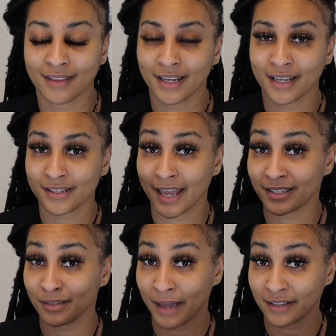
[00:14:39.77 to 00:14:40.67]
And then it
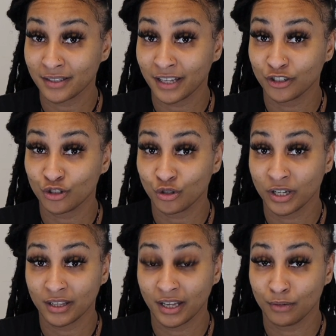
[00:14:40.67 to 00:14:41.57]
takes it back to that
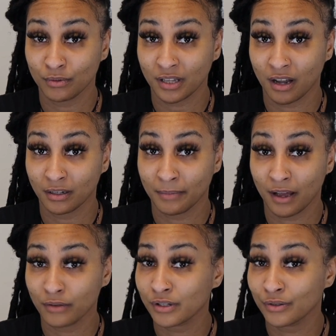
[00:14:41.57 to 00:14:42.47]
strand that he was talking about.